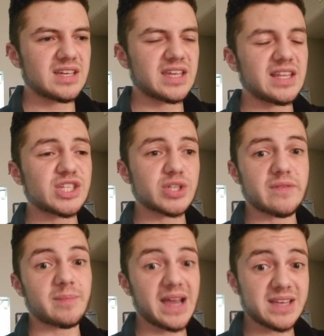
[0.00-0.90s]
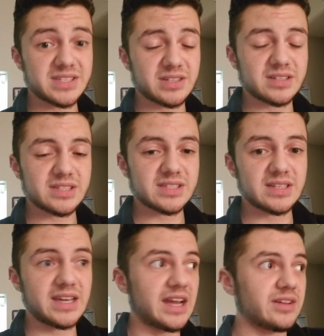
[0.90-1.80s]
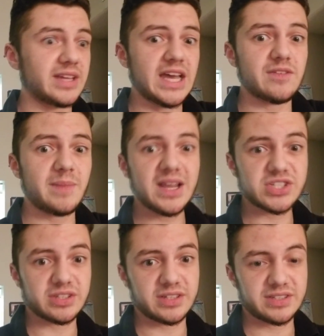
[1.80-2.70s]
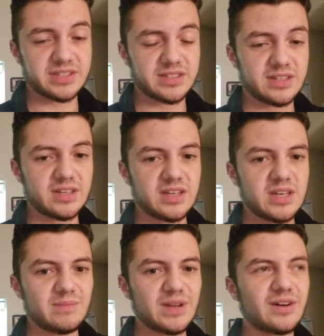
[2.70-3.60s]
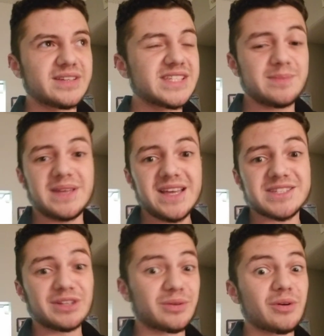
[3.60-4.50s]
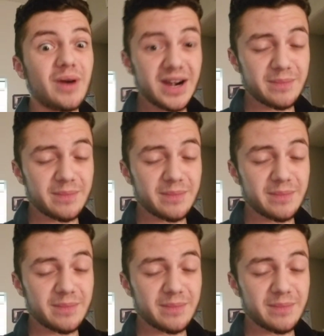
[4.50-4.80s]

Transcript: unless you have a master's, and I only have a bachelor's because CPS only required a